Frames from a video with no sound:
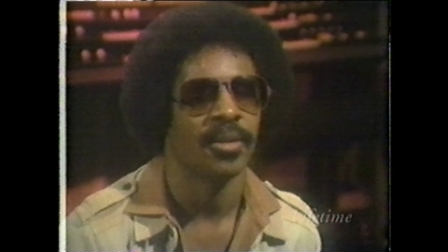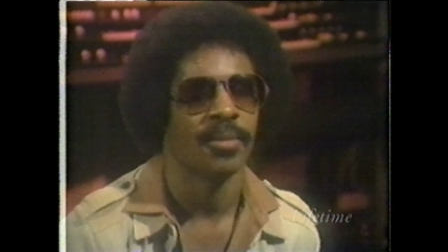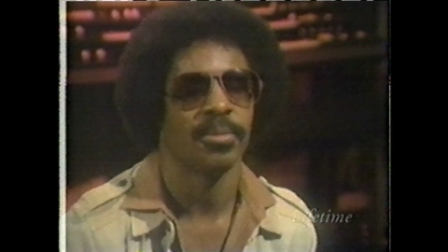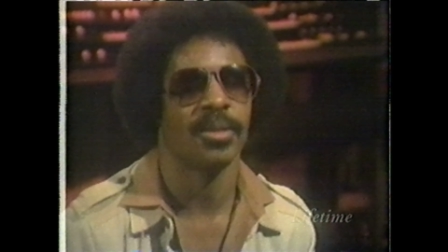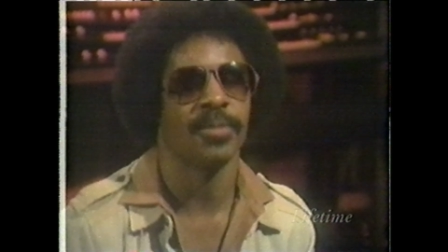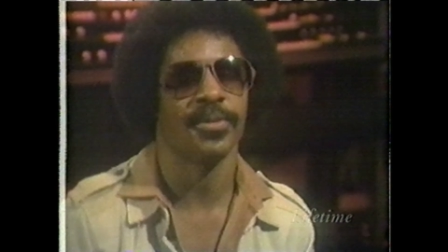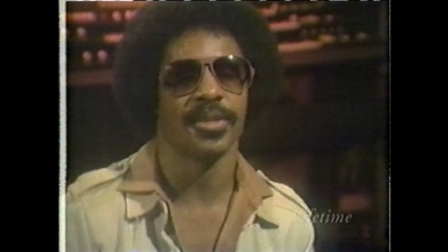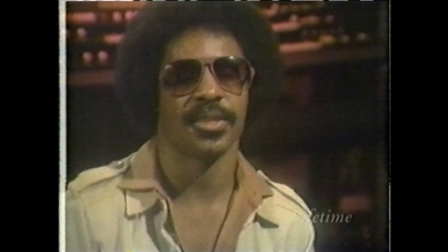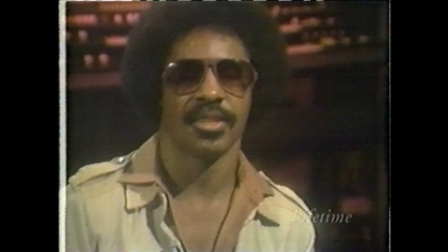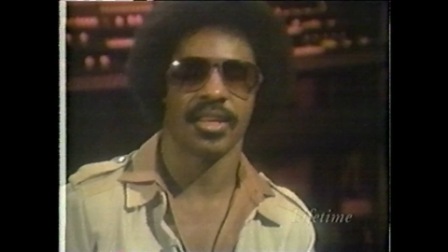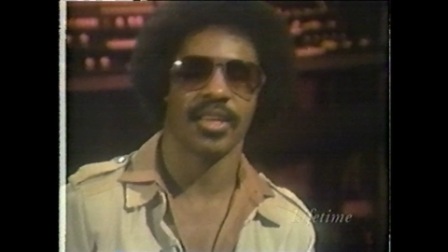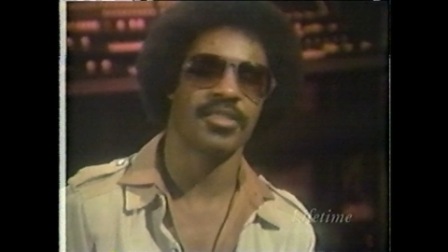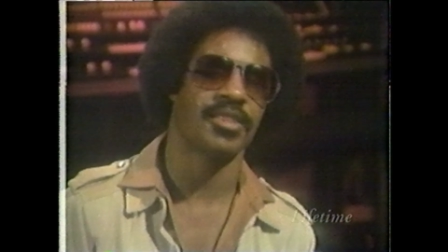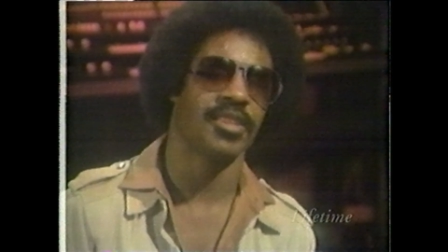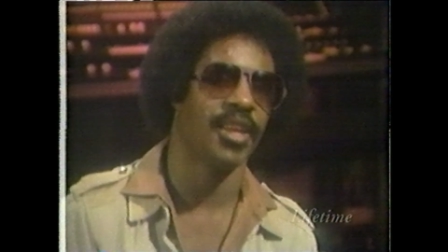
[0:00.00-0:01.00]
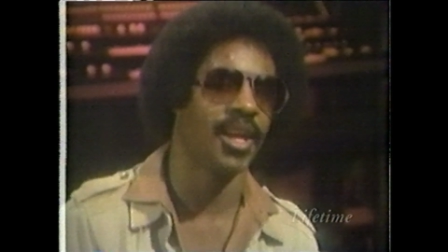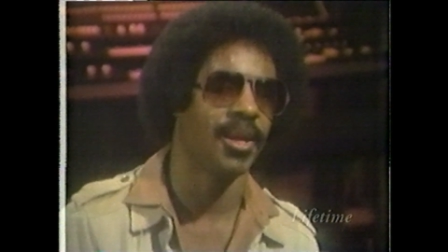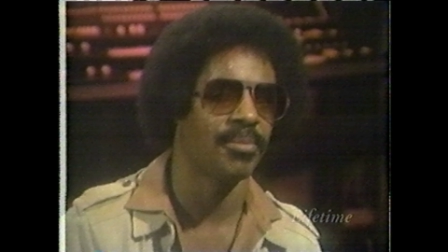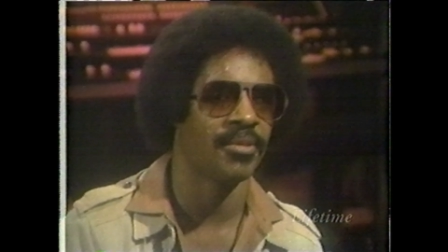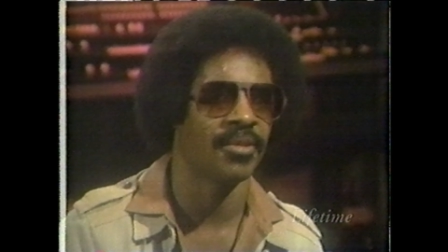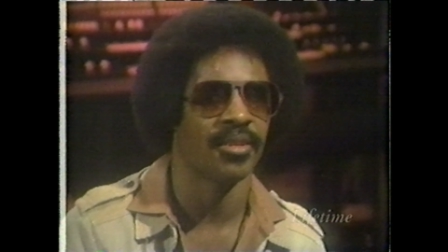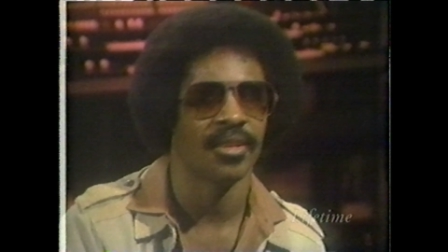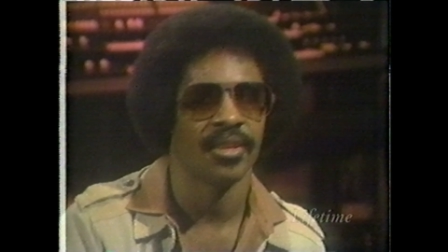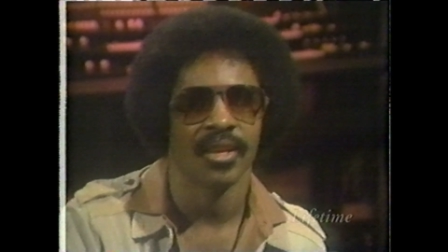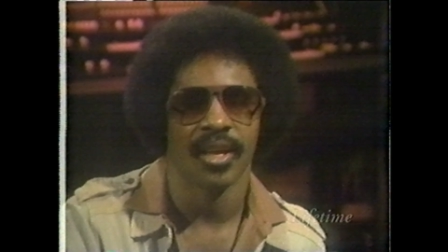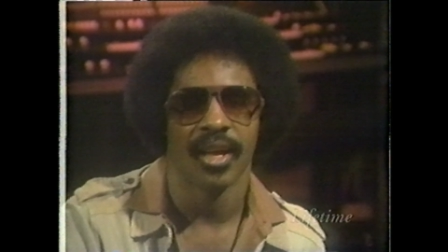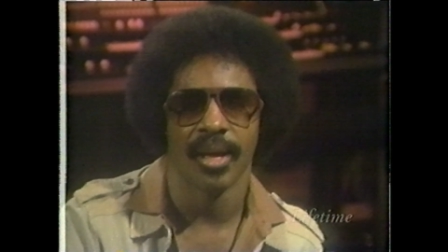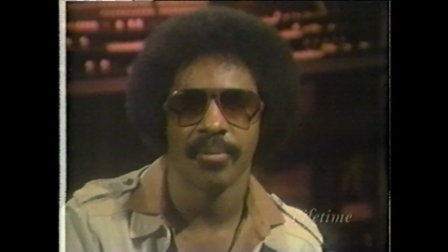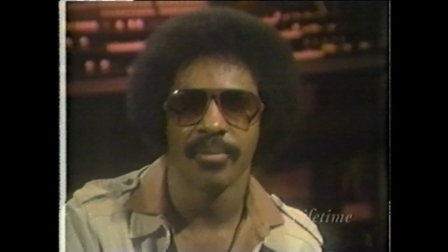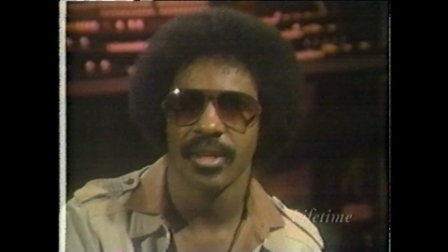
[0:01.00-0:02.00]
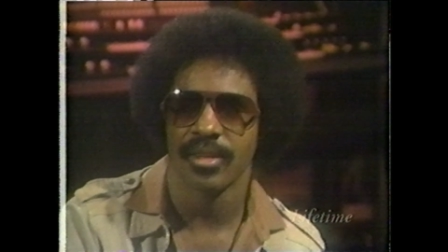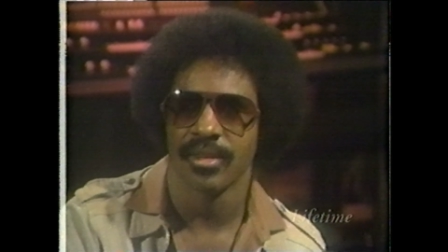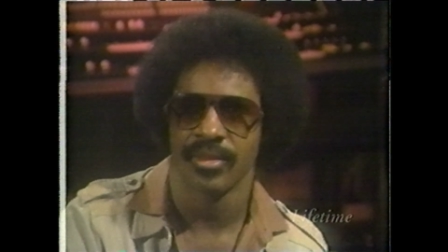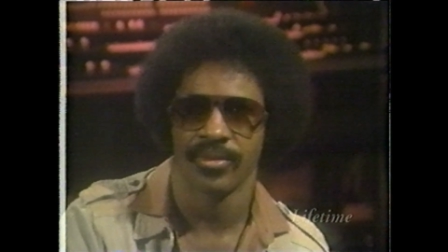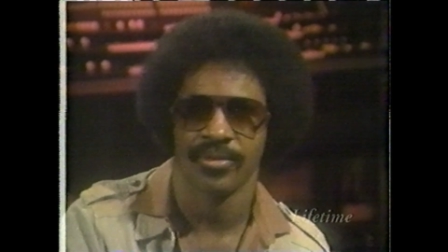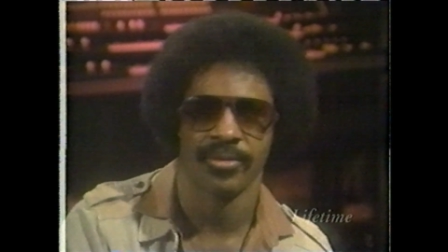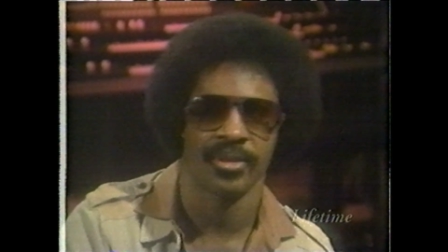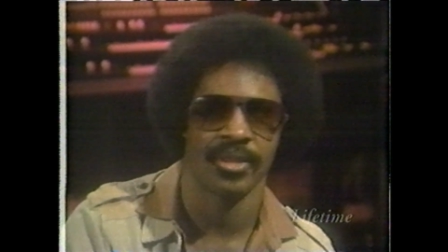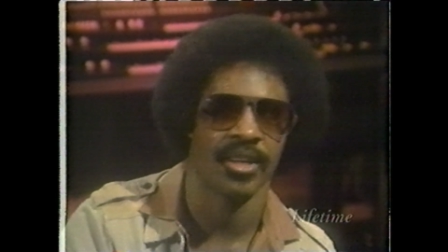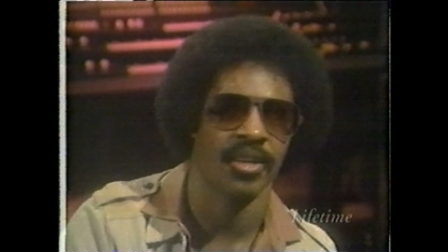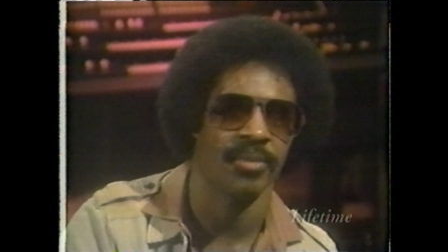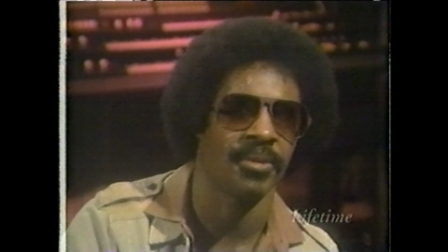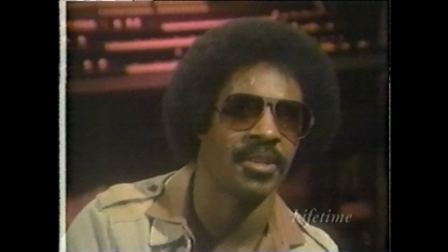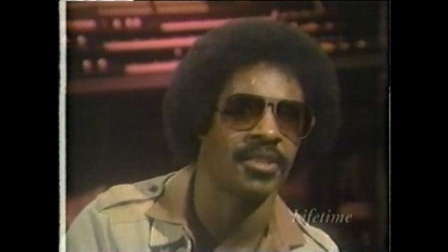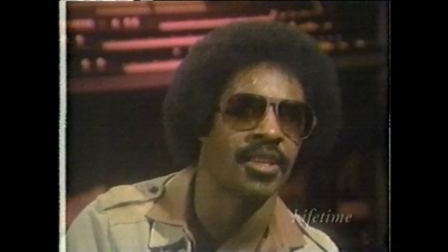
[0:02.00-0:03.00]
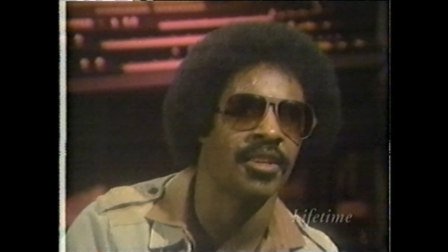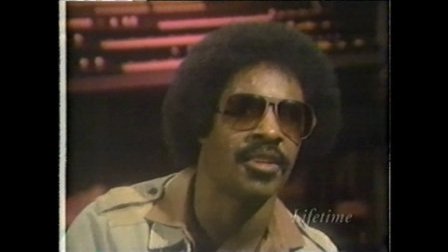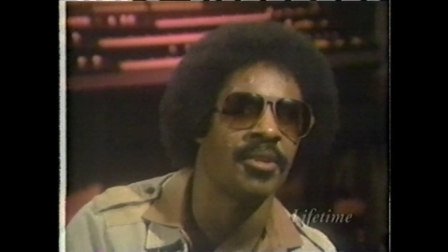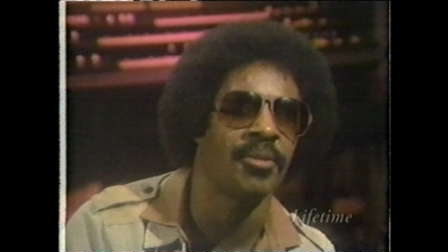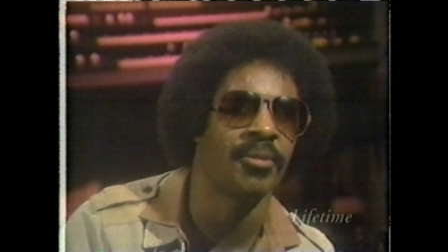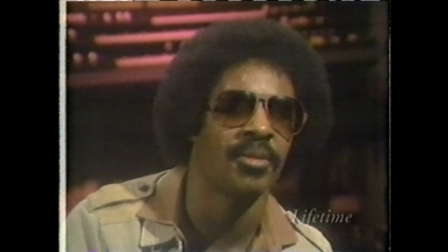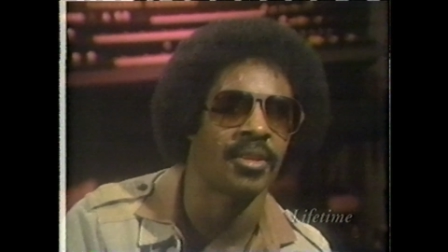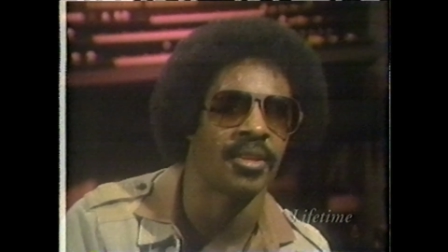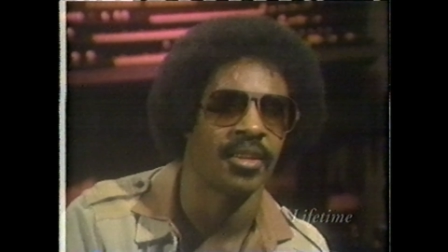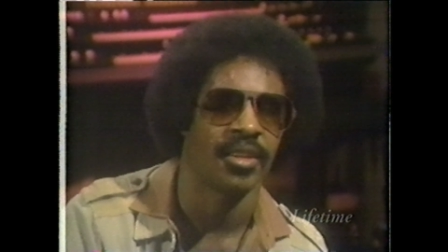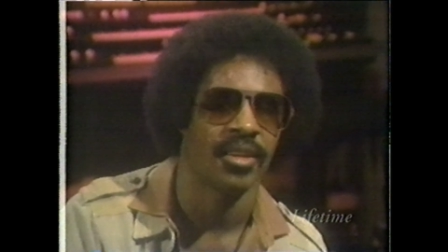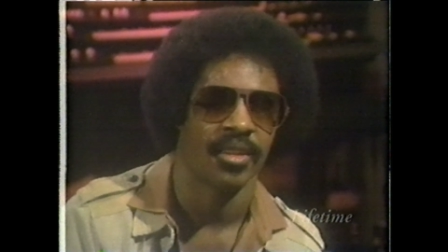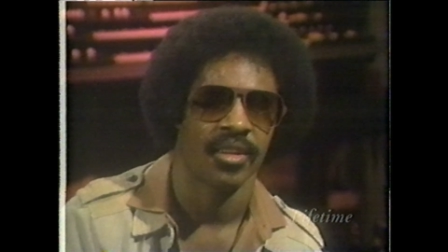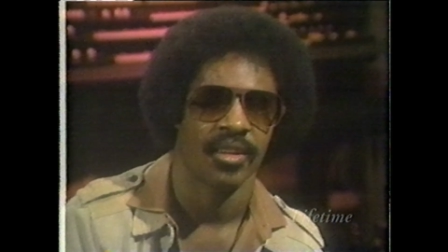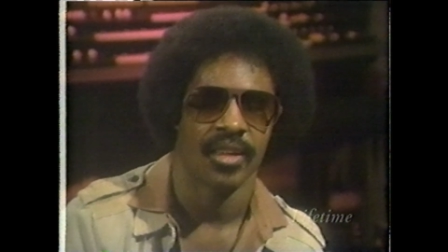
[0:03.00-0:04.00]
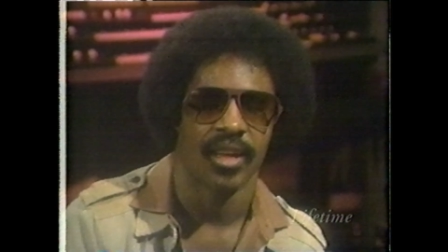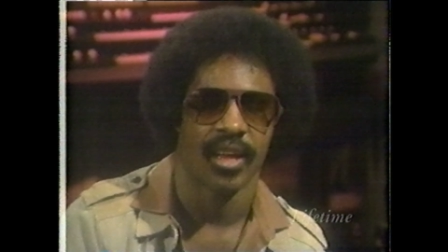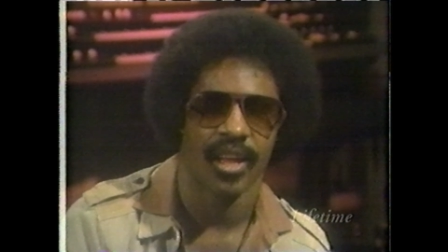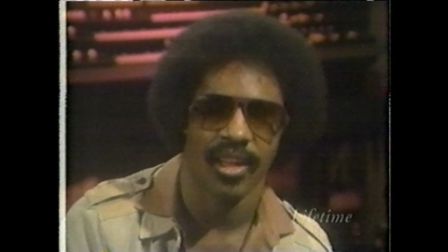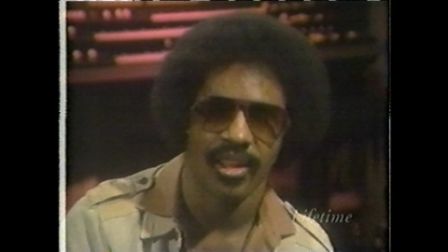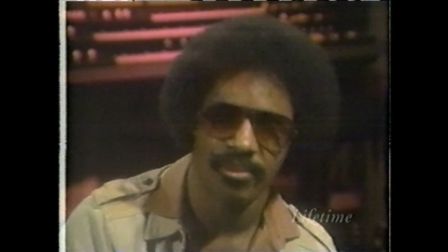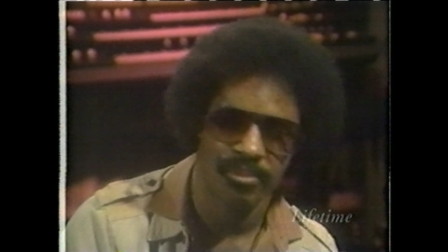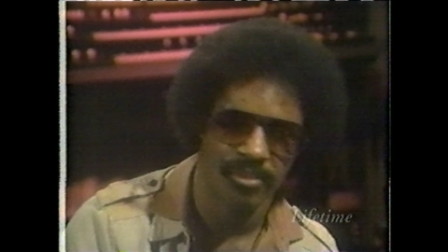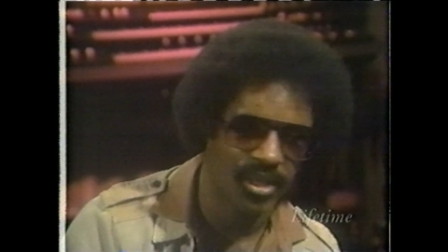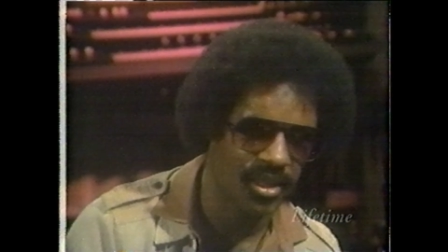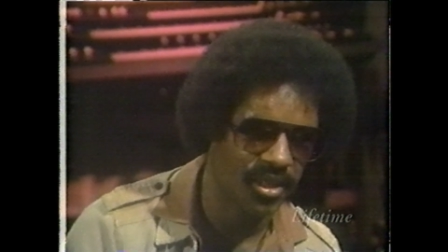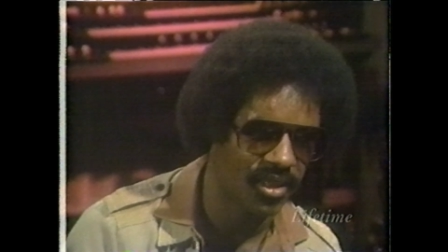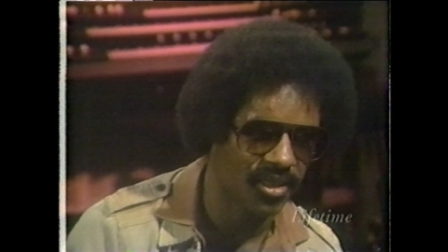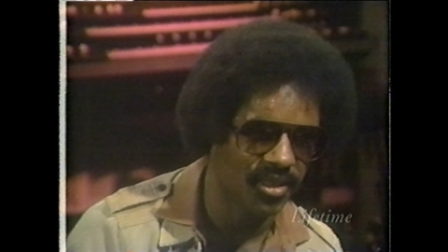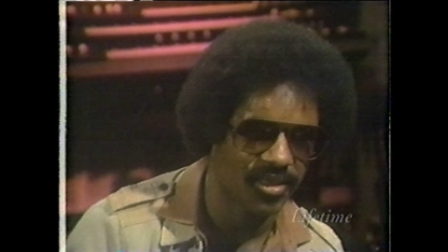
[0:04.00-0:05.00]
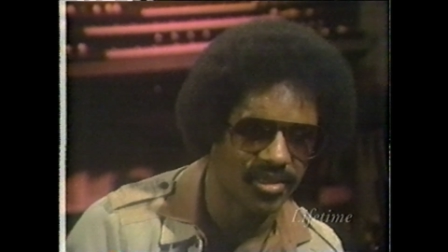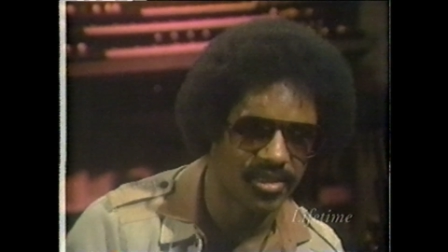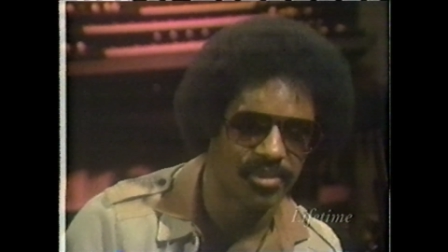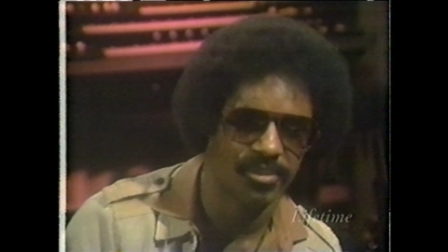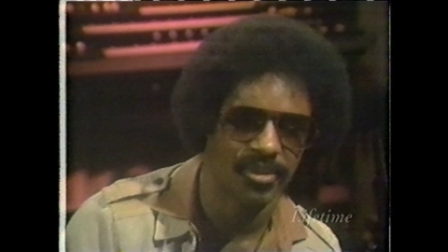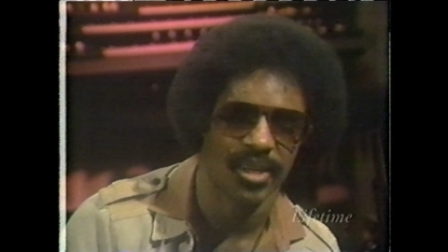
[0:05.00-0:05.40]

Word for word: But if it doesn't happen, I'm not going to freak out because I know that I'll make it some